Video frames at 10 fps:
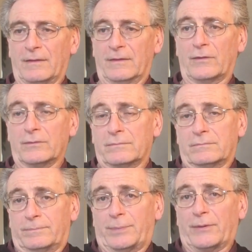So
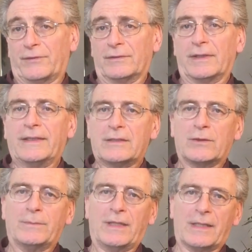personally,
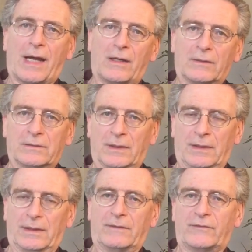to me now,
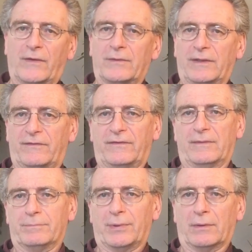it's very
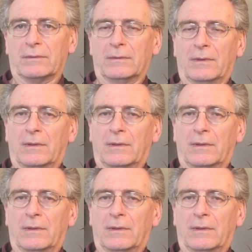simple.